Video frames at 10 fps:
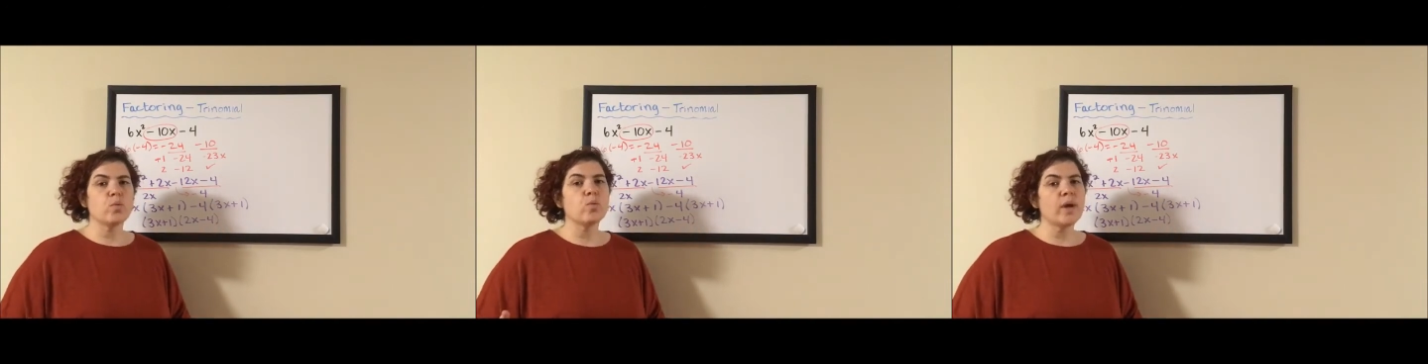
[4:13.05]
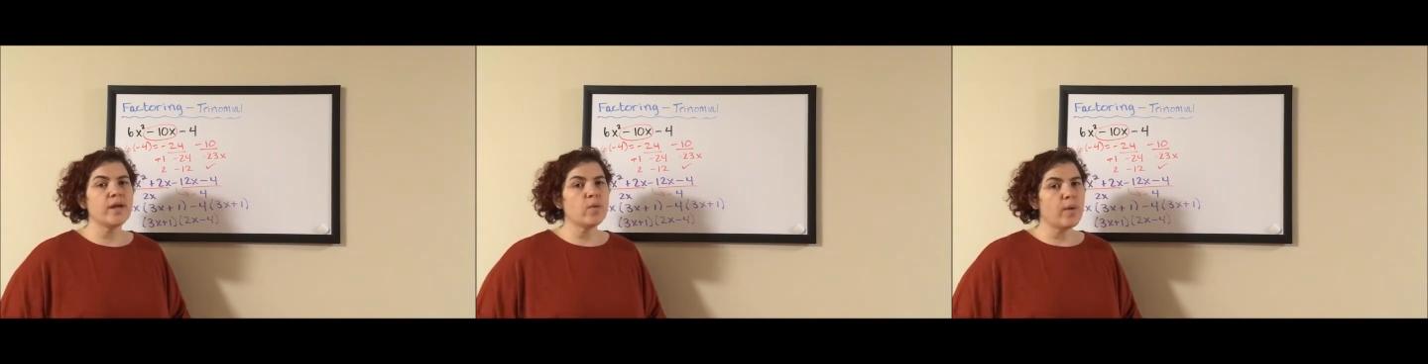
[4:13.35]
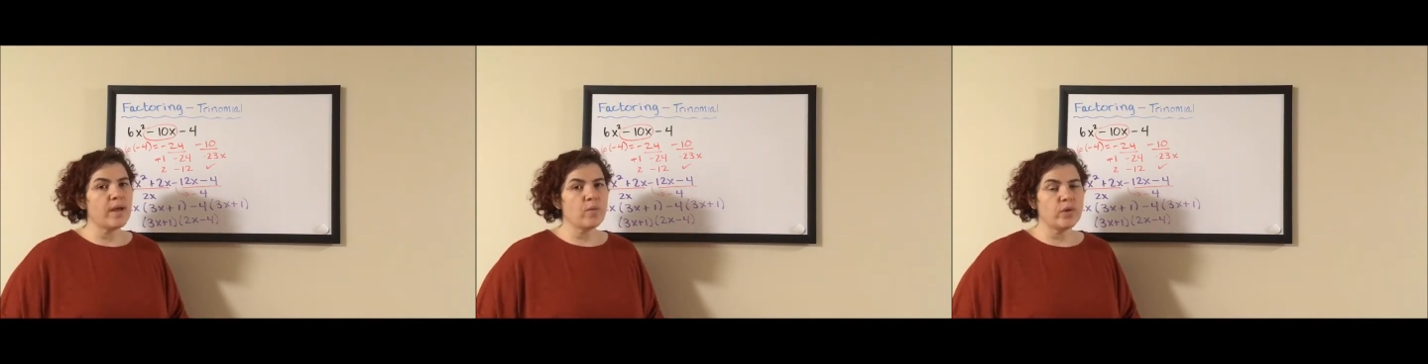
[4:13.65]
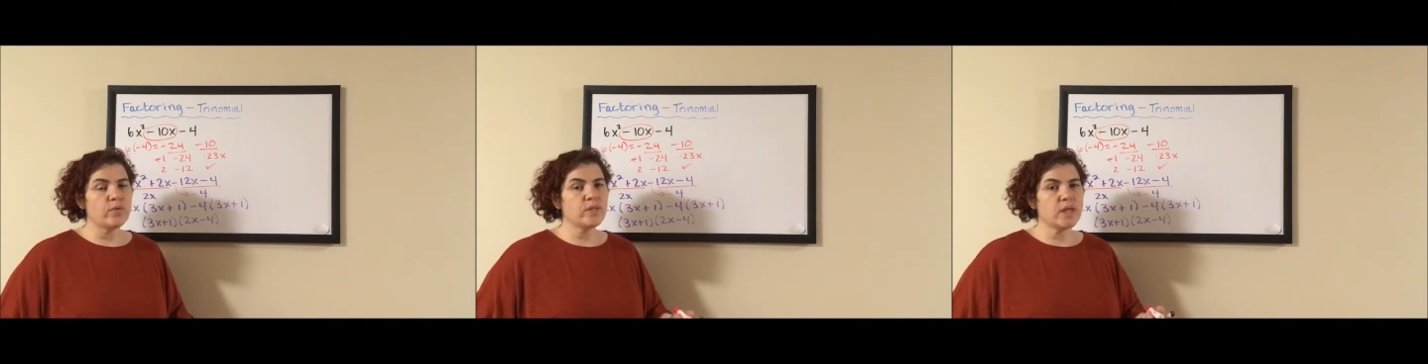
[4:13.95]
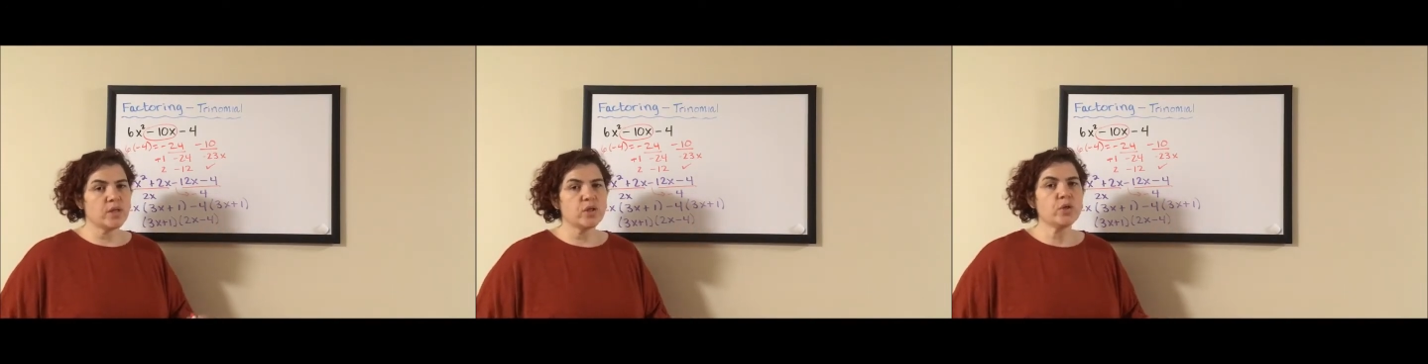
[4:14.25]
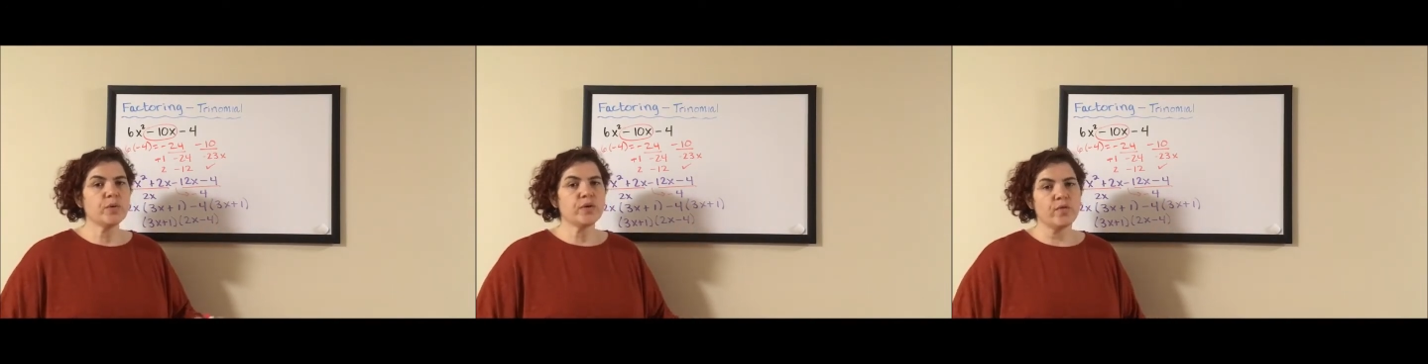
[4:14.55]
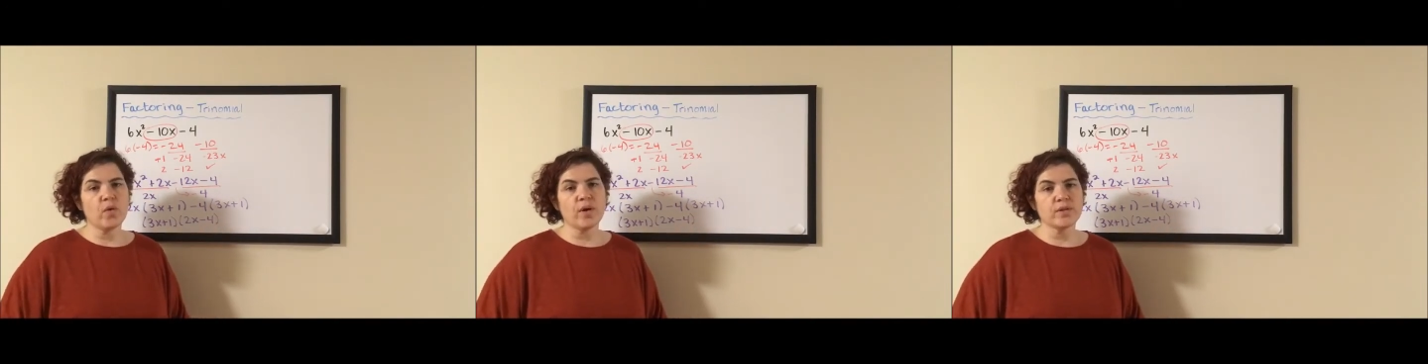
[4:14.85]
right away when you see a 2 and a
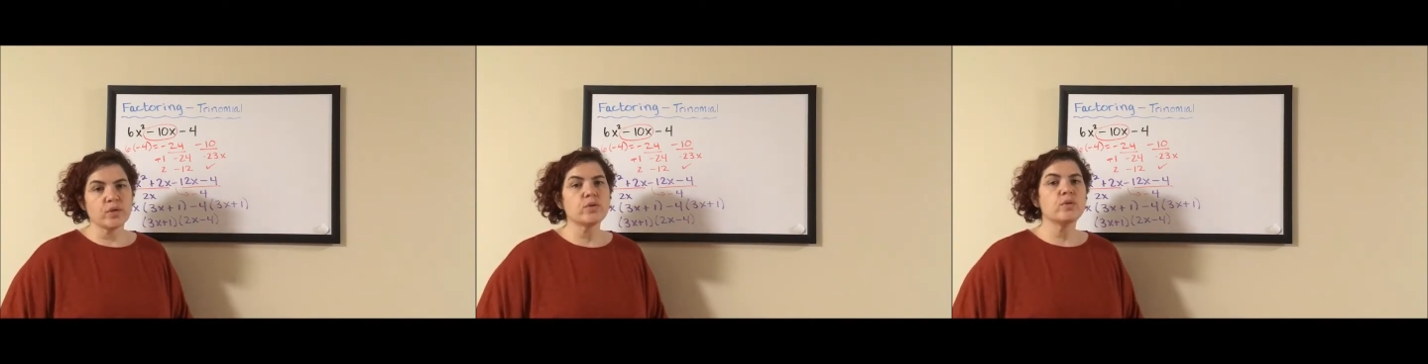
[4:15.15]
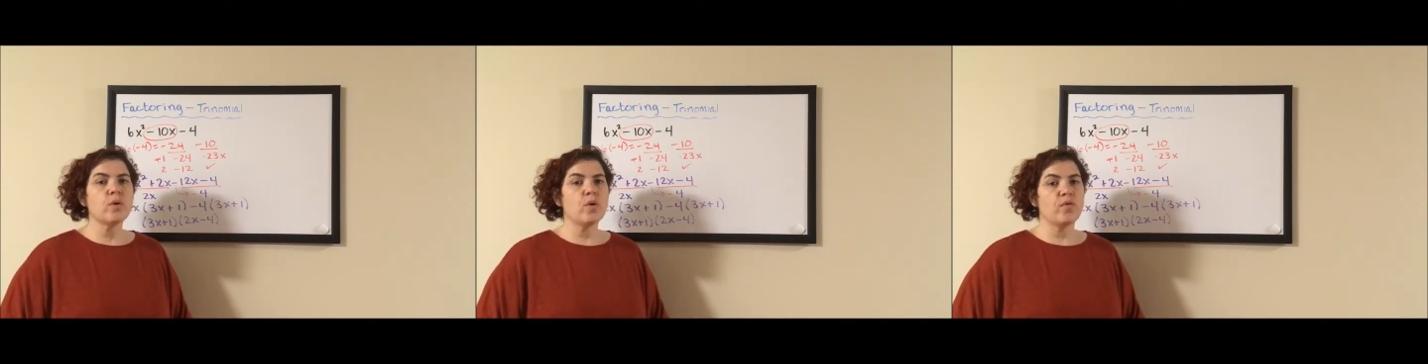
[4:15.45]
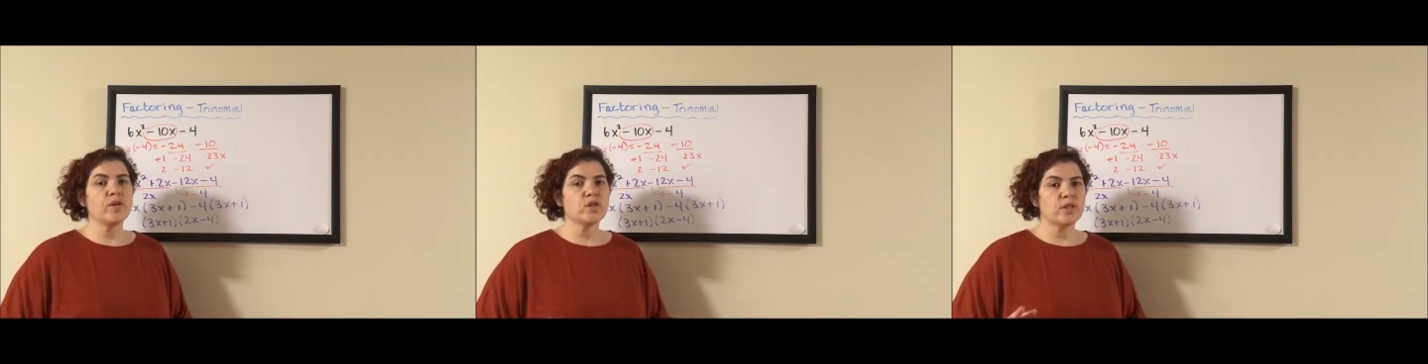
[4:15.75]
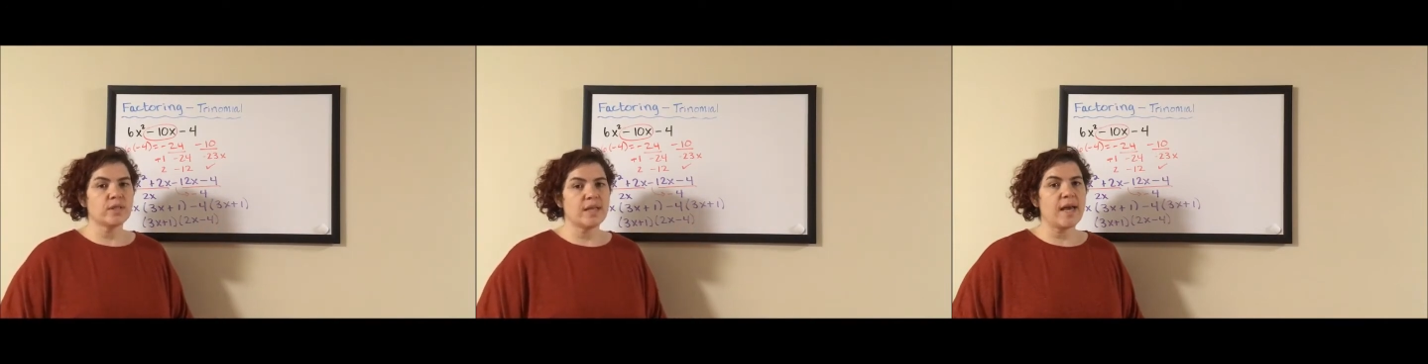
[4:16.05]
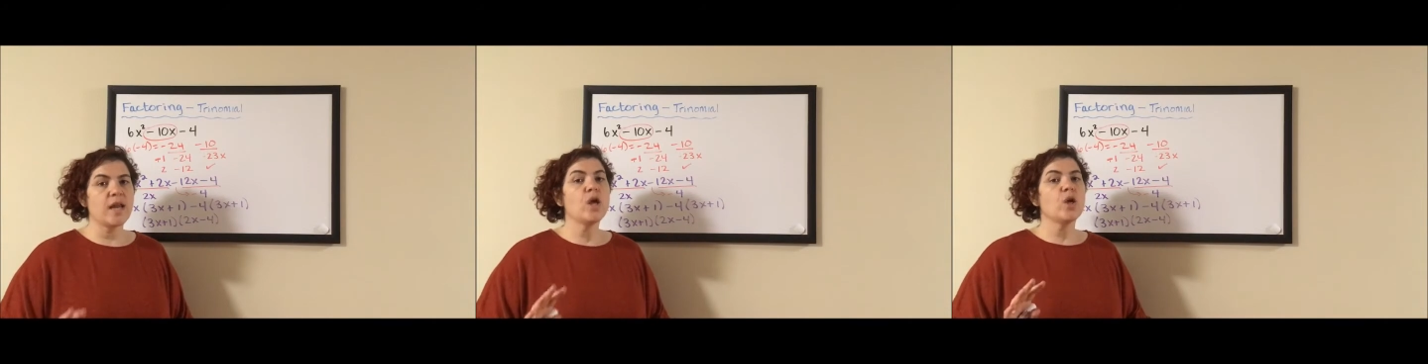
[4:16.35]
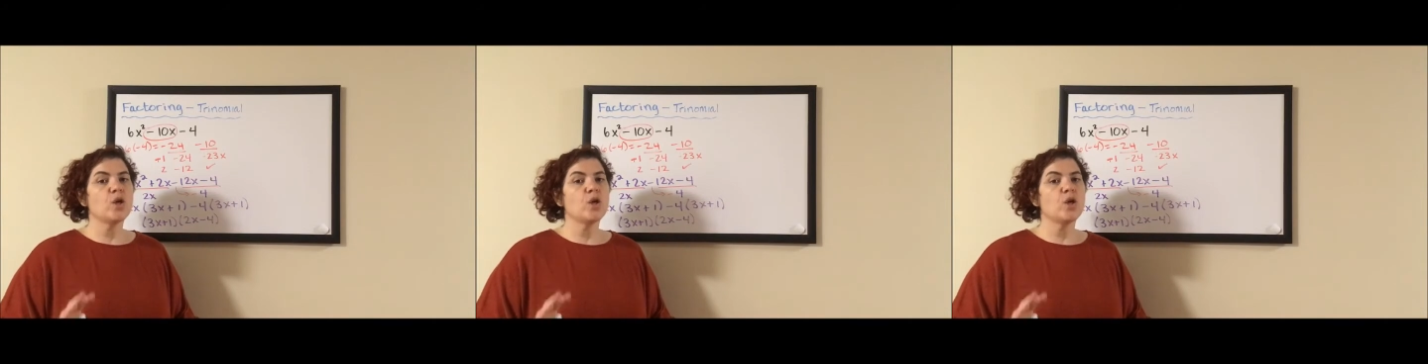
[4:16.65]
4 as your two coefficients that